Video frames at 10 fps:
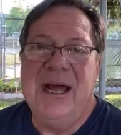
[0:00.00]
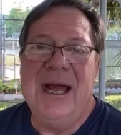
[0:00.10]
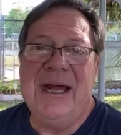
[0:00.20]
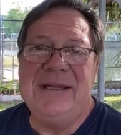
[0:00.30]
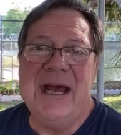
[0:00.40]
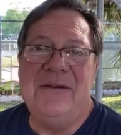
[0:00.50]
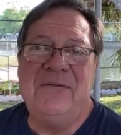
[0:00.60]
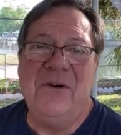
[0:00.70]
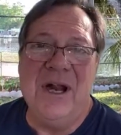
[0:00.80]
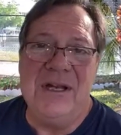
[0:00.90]
I had that
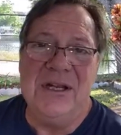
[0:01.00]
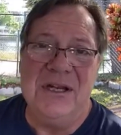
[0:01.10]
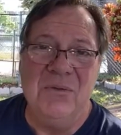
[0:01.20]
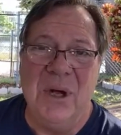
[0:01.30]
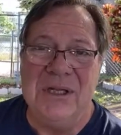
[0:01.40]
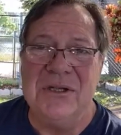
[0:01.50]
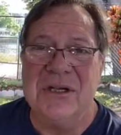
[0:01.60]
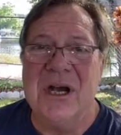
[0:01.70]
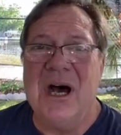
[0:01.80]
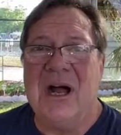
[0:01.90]
friend that went to
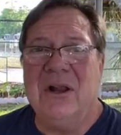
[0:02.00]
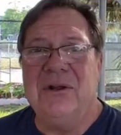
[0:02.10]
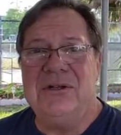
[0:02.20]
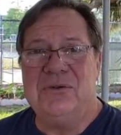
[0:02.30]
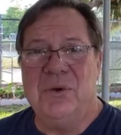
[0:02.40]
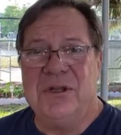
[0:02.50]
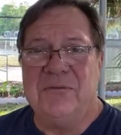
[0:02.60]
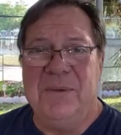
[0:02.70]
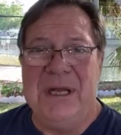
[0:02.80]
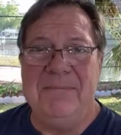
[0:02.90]
college
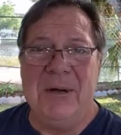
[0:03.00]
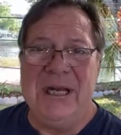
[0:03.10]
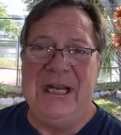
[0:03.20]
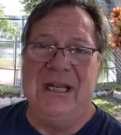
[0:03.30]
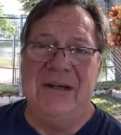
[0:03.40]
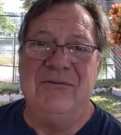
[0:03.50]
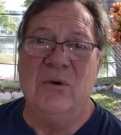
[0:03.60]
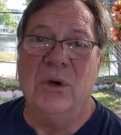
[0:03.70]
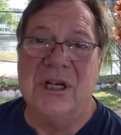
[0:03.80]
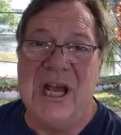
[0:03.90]
with me, but he lived
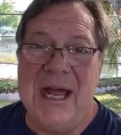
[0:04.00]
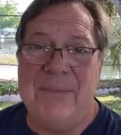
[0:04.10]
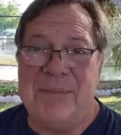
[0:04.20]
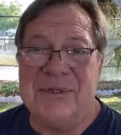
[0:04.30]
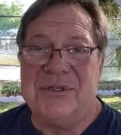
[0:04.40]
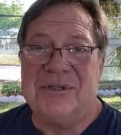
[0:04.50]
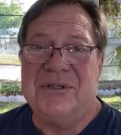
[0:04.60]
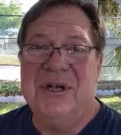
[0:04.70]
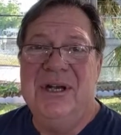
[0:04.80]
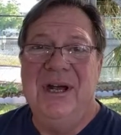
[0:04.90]
on campus,
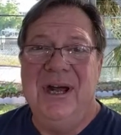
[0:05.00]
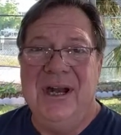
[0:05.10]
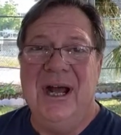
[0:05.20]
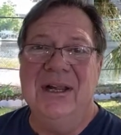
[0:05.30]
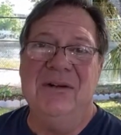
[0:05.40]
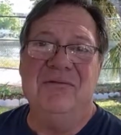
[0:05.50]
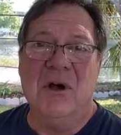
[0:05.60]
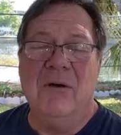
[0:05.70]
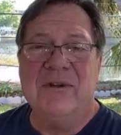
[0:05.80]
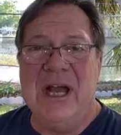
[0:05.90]
and I lived
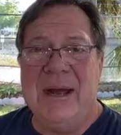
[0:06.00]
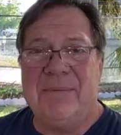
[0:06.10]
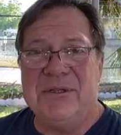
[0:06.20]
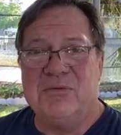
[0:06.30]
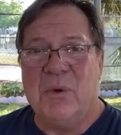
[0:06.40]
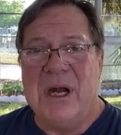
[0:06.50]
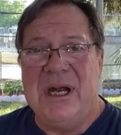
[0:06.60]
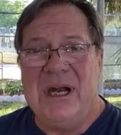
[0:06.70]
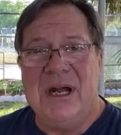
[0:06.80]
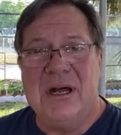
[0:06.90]
off campus,
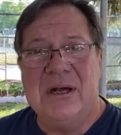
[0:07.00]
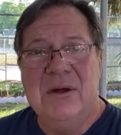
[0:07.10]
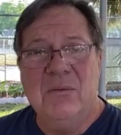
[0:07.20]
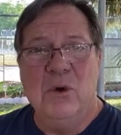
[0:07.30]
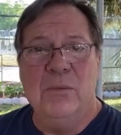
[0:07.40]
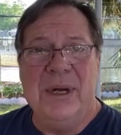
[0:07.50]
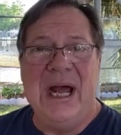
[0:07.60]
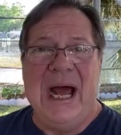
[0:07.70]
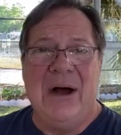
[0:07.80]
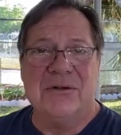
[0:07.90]
rented a room in a
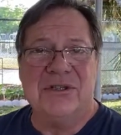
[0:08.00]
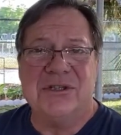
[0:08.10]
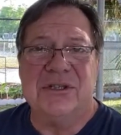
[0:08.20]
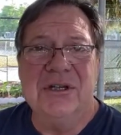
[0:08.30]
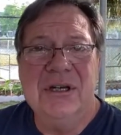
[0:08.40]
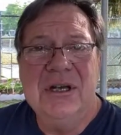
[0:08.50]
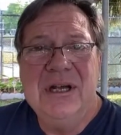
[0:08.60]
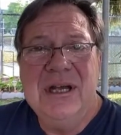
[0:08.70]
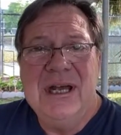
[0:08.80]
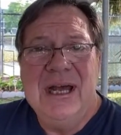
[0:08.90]
house.
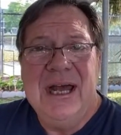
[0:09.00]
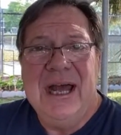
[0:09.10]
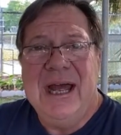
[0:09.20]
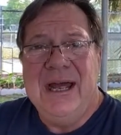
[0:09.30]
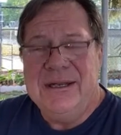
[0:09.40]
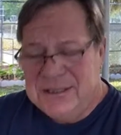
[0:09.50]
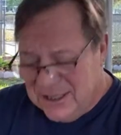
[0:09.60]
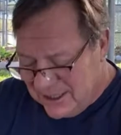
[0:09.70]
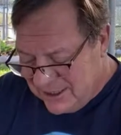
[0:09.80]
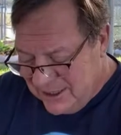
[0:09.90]

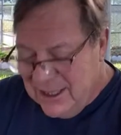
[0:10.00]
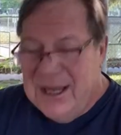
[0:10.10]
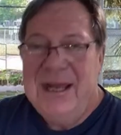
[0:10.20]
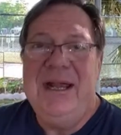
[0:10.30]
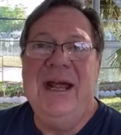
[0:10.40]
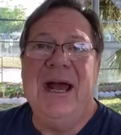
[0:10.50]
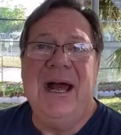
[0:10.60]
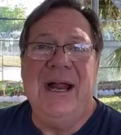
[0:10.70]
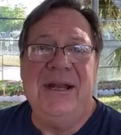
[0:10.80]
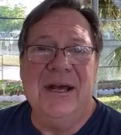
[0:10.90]
And he
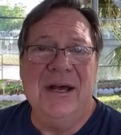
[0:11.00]
had